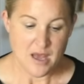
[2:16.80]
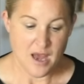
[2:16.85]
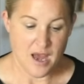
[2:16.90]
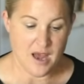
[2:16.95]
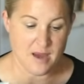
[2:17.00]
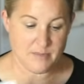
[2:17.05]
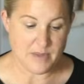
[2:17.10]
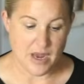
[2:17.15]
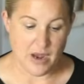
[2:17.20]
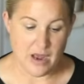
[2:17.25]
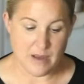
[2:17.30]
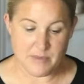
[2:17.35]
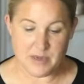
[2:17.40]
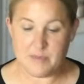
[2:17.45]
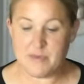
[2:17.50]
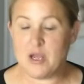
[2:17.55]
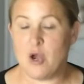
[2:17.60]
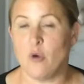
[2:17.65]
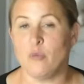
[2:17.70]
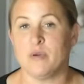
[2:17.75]
Um, now I'm going
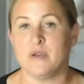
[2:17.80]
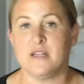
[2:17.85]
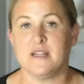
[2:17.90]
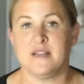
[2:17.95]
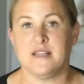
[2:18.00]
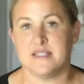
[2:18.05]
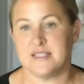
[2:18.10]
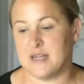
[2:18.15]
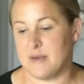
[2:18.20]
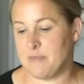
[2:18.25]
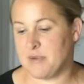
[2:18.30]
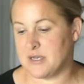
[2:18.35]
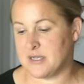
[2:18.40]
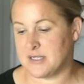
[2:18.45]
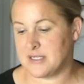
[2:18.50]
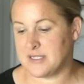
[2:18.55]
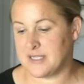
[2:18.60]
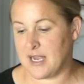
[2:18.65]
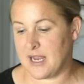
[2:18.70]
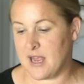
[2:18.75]
to be opening these up in a
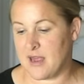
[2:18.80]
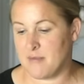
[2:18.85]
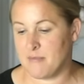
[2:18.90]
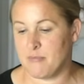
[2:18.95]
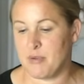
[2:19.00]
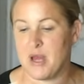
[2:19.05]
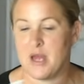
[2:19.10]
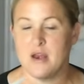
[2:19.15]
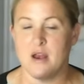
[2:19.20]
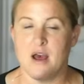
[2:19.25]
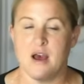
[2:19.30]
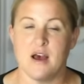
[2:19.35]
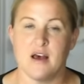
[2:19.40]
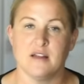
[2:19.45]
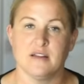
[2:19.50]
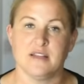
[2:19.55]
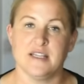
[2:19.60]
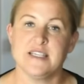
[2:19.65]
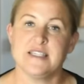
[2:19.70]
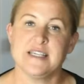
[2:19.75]
second, but uh,
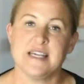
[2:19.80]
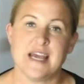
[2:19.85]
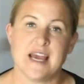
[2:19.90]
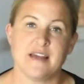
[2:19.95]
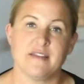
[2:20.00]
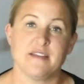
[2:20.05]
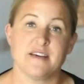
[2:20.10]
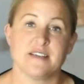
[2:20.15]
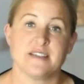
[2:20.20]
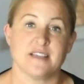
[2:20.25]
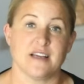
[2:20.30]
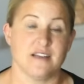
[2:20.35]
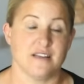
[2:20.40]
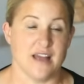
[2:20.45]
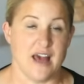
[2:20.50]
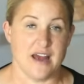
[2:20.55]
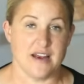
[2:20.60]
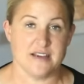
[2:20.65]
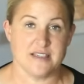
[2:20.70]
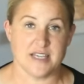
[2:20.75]
Lisianthus a
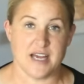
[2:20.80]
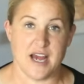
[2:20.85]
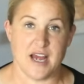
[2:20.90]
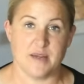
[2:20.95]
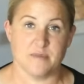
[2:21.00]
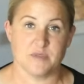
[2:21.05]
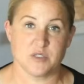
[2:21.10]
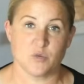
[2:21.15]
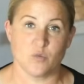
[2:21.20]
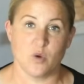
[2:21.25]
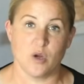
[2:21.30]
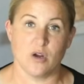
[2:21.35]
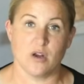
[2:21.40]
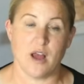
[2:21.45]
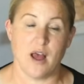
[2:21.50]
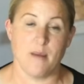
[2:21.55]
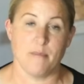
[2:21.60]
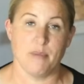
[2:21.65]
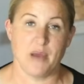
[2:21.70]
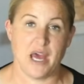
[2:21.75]
lot of times will
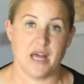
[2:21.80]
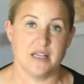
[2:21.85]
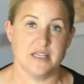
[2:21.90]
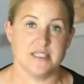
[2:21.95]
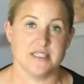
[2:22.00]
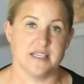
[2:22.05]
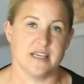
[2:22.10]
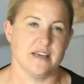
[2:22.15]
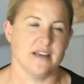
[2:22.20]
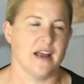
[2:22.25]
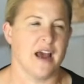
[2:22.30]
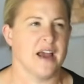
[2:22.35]
come pelleted.